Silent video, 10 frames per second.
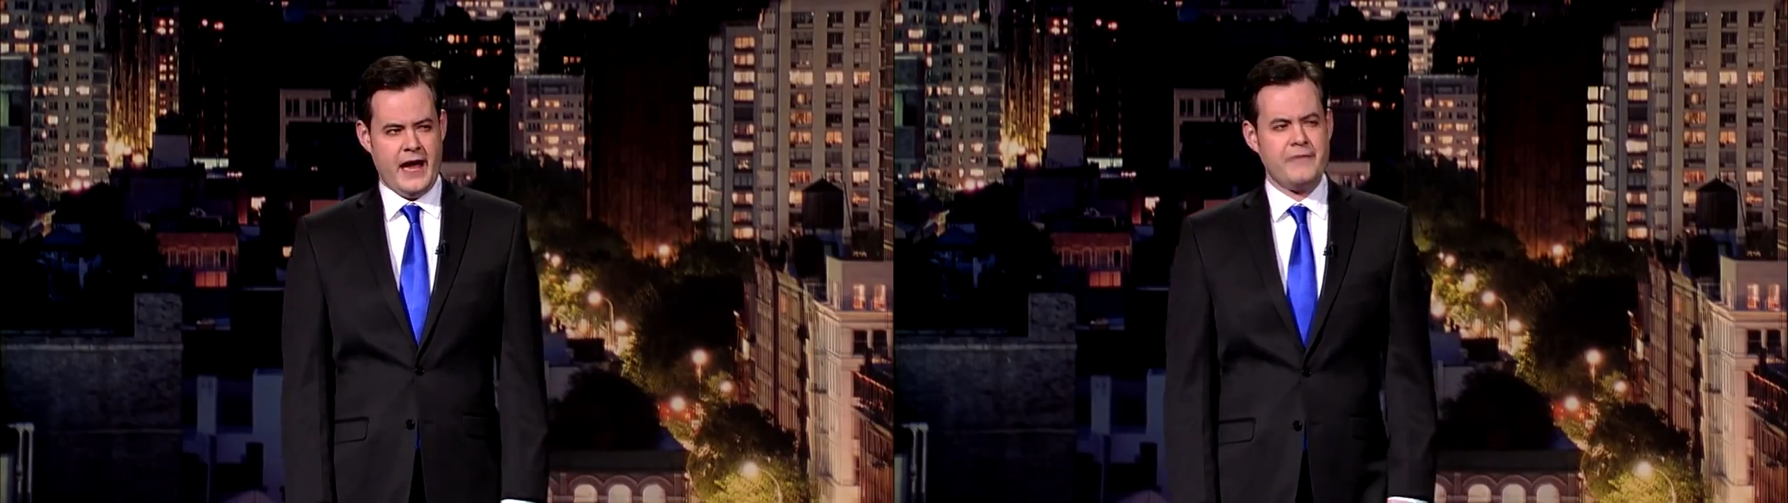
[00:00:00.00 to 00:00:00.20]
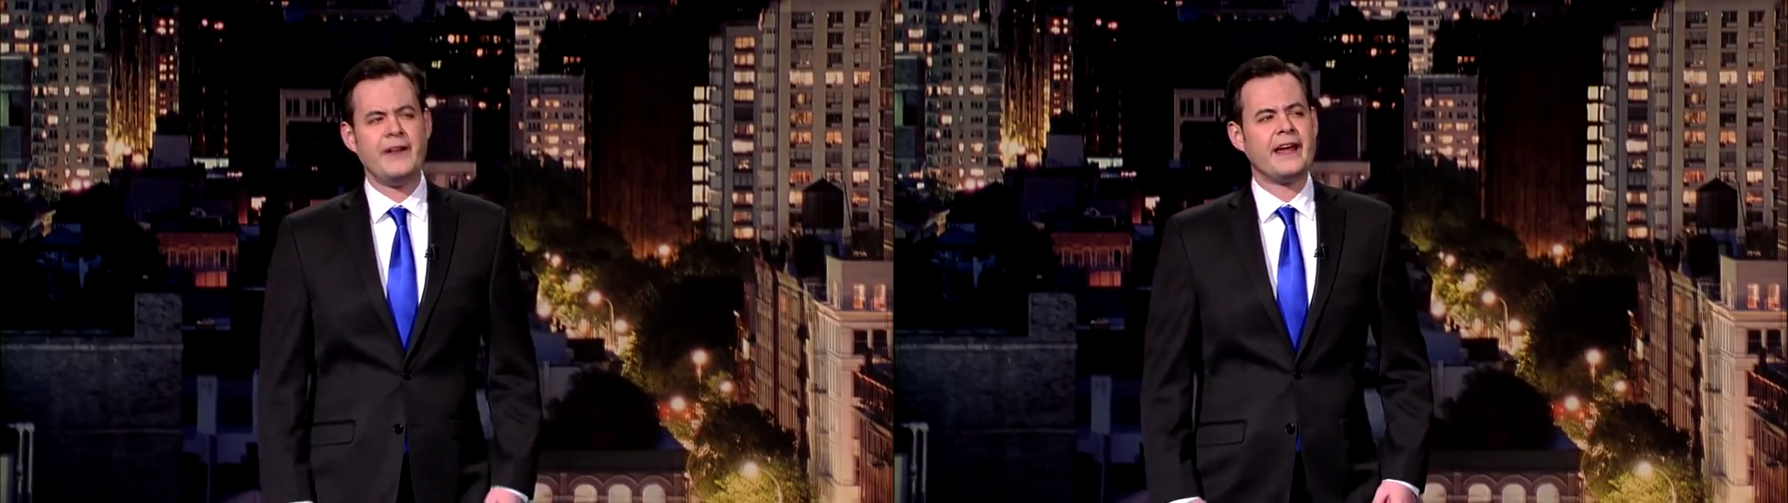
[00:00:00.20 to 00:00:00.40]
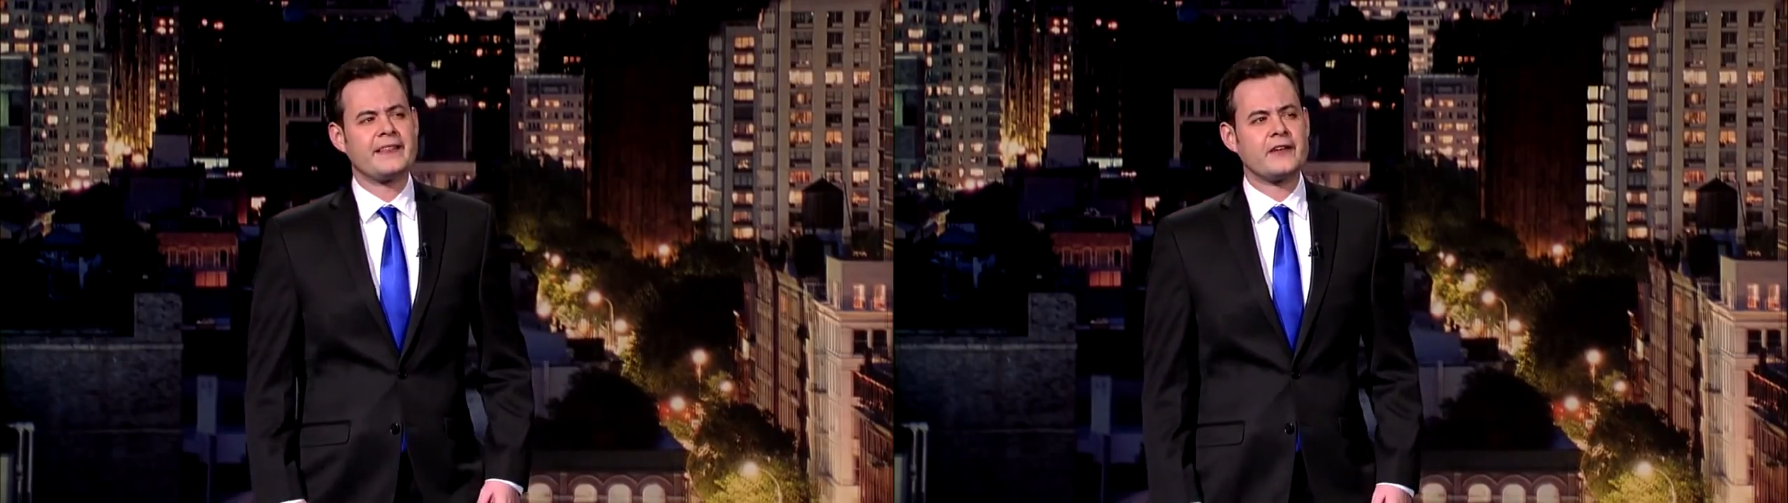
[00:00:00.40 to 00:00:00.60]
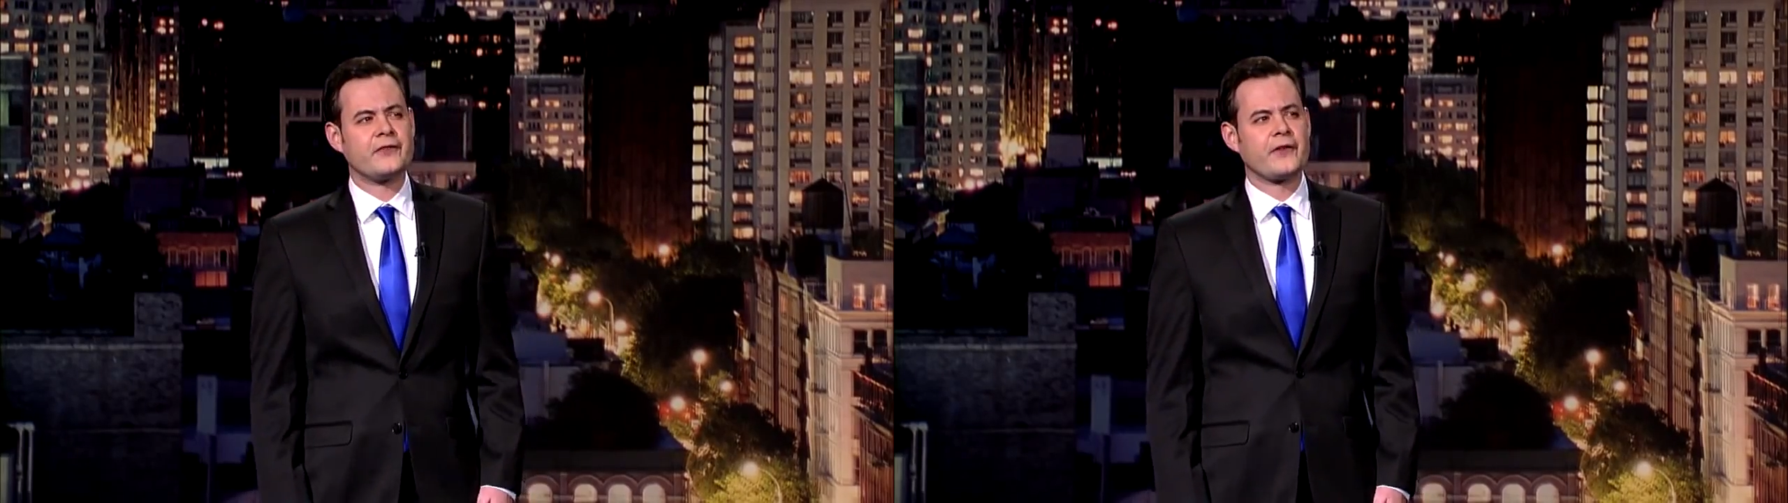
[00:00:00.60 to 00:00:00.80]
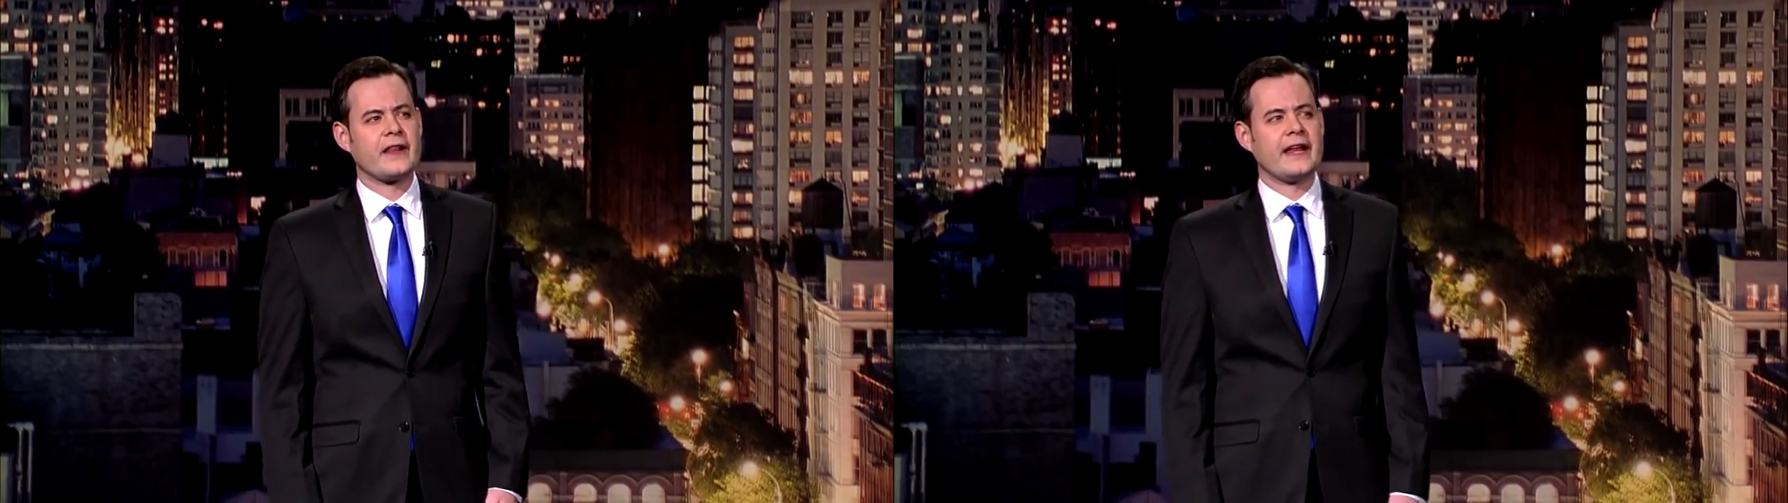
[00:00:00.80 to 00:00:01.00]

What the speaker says: I feel like that's for the